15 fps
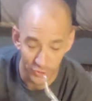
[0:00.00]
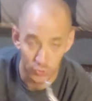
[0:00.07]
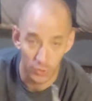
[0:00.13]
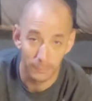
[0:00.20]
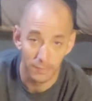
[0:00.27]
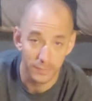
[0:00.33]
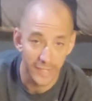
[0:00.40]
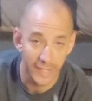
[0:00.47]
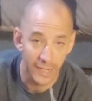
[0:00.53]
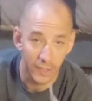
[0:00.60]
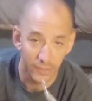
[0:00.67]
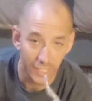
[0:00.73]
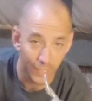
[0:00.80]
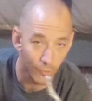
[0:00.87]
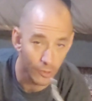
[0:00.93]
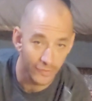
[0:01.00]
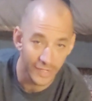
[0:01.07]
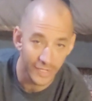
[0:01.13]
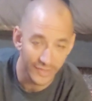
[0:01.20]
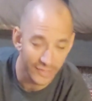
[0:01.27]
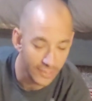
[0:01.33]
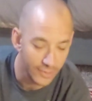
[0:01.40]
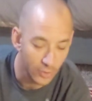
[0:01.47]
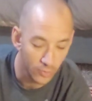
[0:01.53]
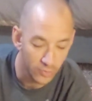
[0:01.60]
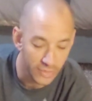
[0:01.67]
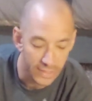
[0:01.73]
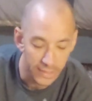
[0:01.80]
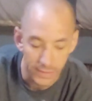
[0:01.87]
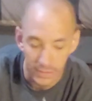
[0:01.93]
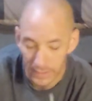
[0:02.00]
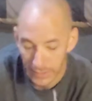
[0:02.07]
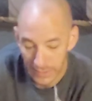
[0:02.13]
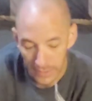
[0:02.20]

strip them down, get rid of anything you don't need.